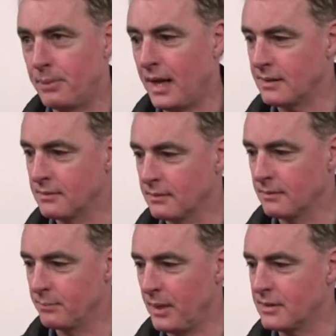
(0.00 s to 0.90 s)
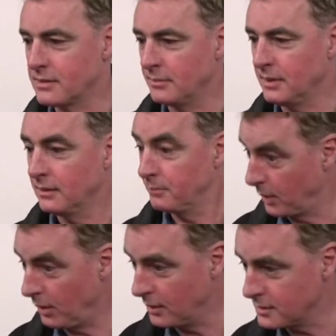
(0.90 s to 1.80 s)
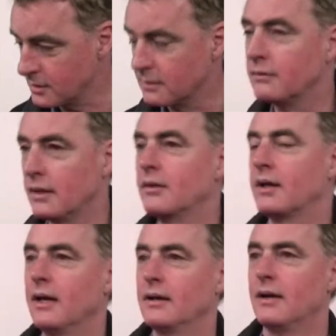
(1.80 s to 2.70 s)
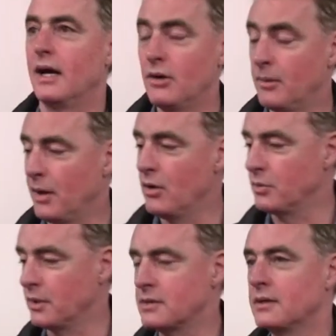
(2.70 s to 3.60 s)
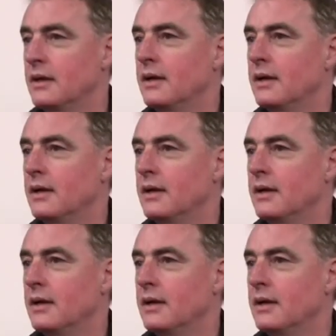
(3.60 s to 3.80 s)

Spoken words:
Pat something? Byrne, is it? Right, okay. I know a bloke won it.